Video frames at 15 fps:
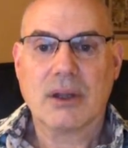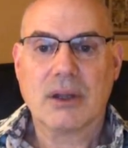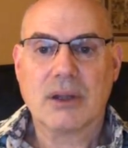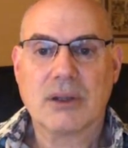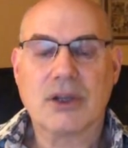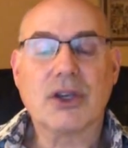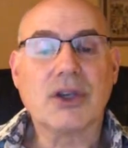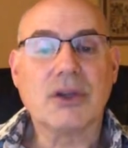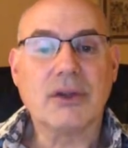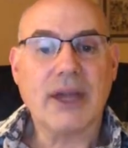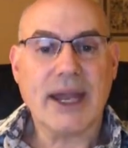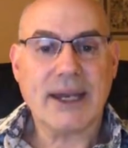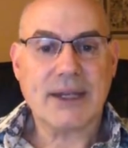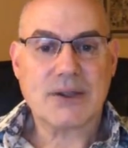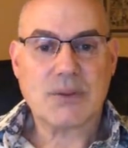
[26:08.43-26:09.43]
The
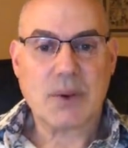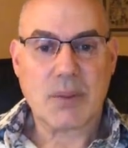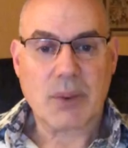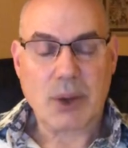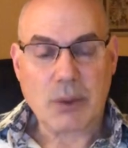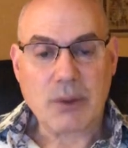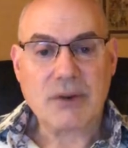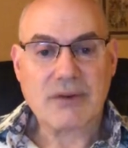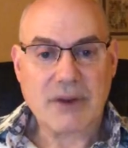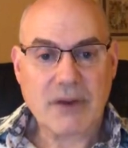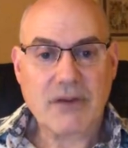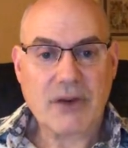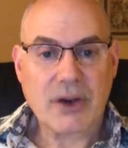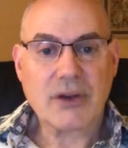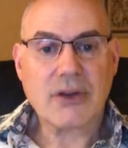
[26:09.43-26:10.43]
cutaneous membrane, we
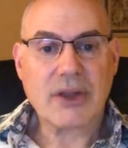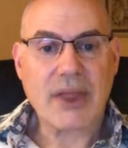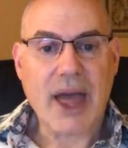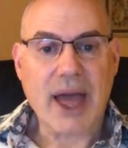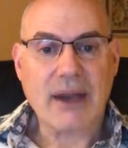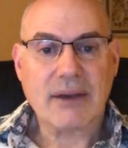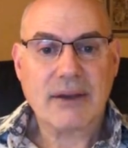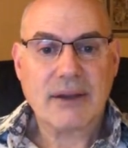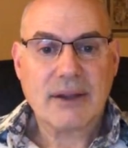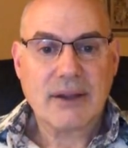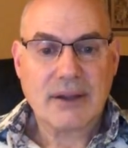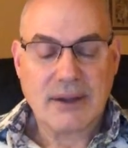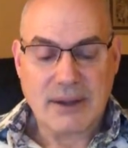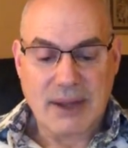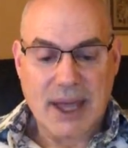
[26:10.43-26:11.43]
referred to that.
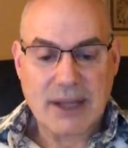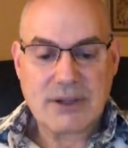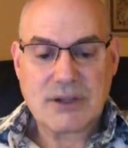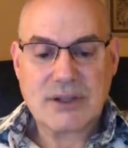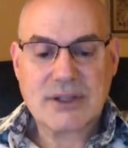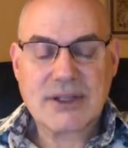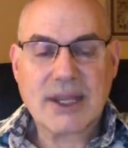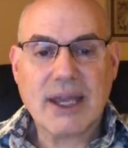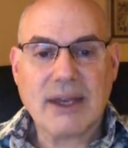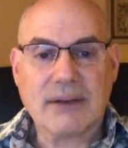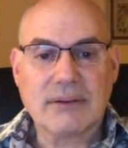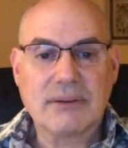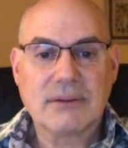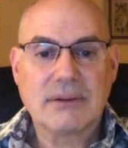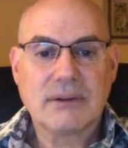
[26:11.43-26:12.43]
That's your skin.
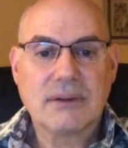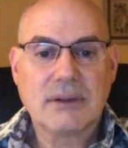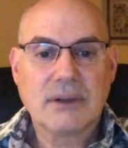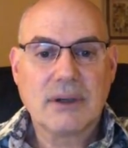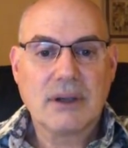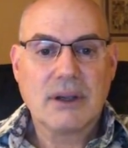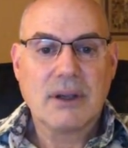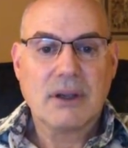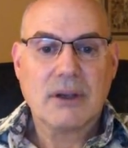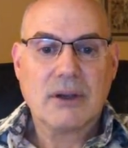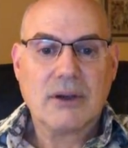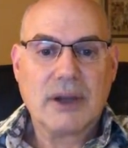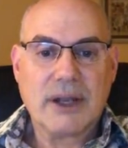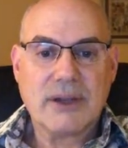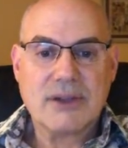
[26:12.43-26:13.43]

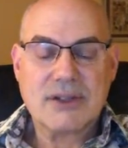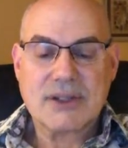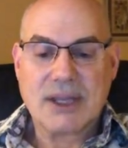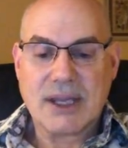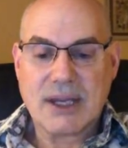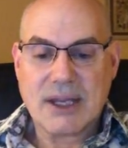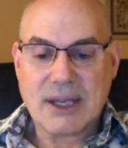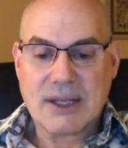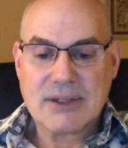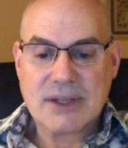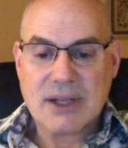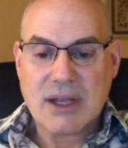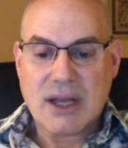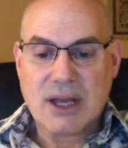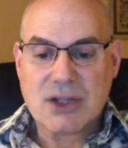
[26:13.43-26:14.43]
All right, your skin is
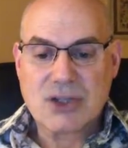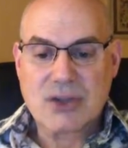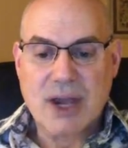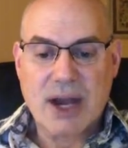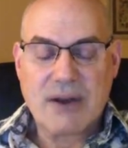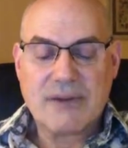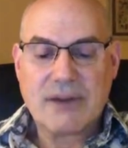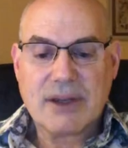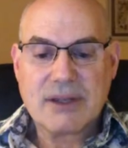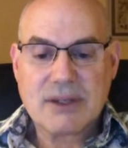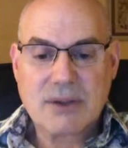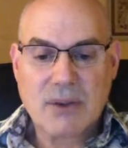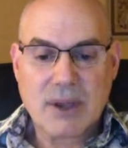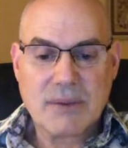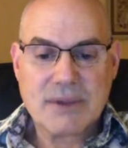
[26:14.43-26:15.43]
a stratified
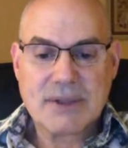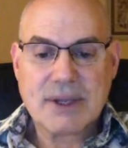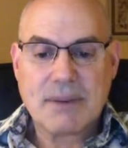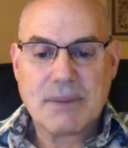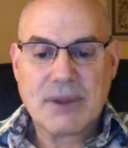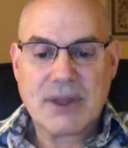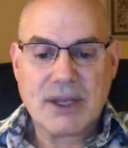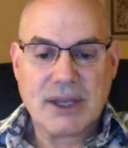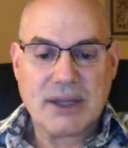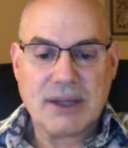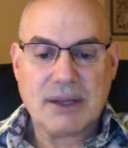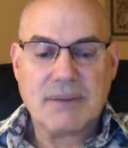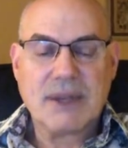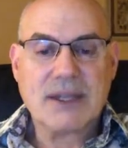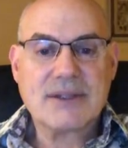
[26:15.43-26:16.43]
squamous epithelium,
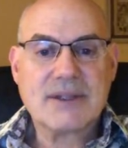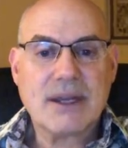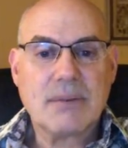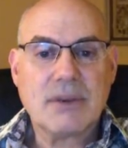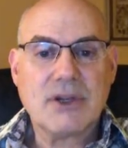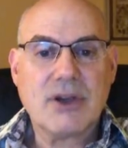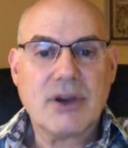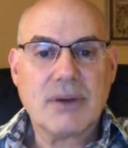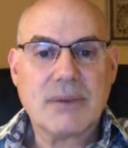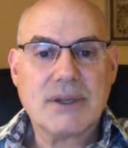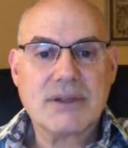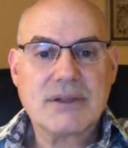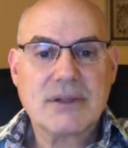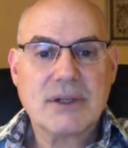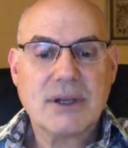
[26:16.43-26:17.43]
that's the
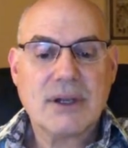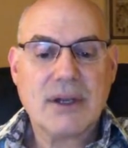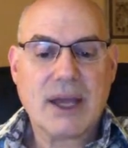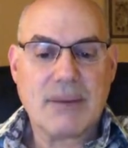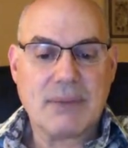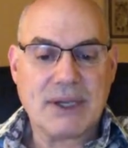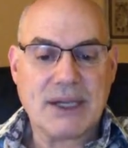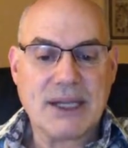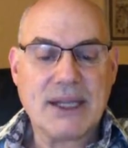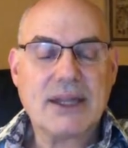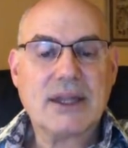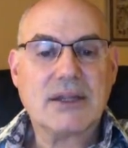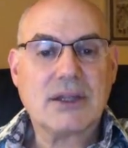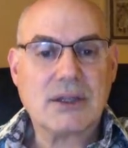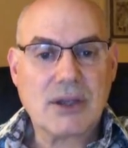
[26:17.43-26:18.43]
epidermis, and beneath
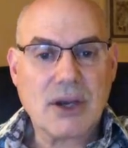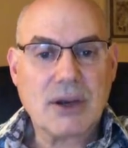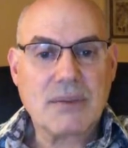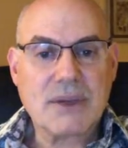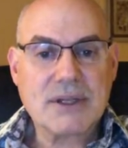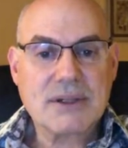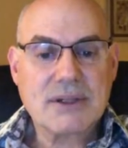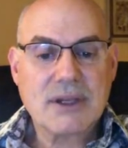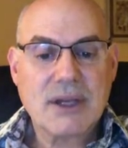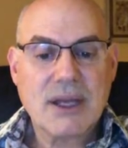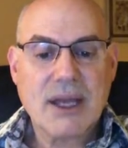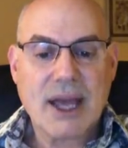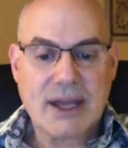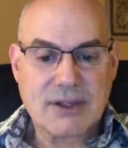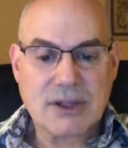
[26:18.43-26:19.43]
it, the dermis,
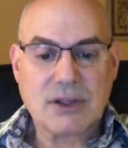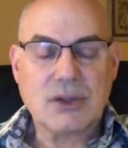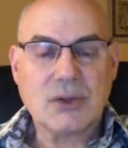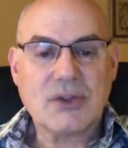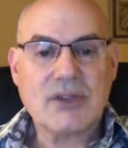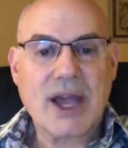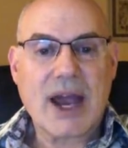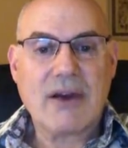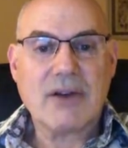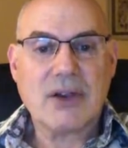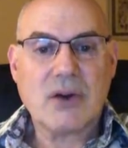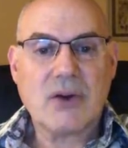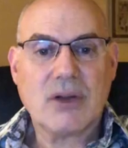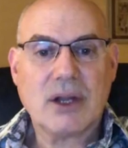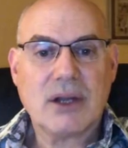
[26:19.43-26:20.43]
has a loose
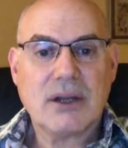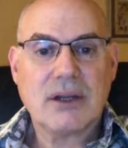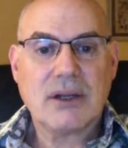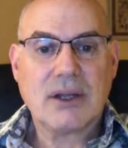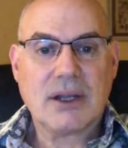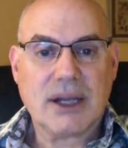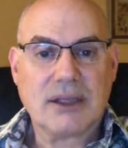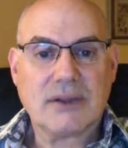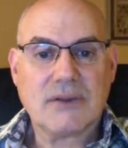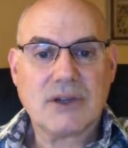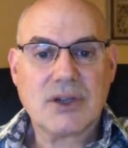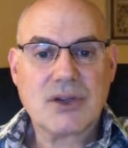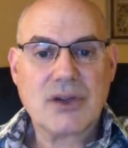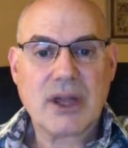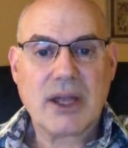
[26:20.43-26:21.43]
areola connective
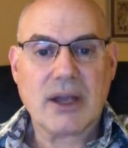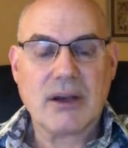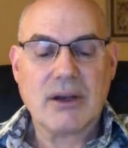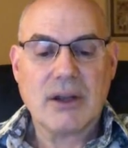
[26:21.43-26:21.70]
tissue layer.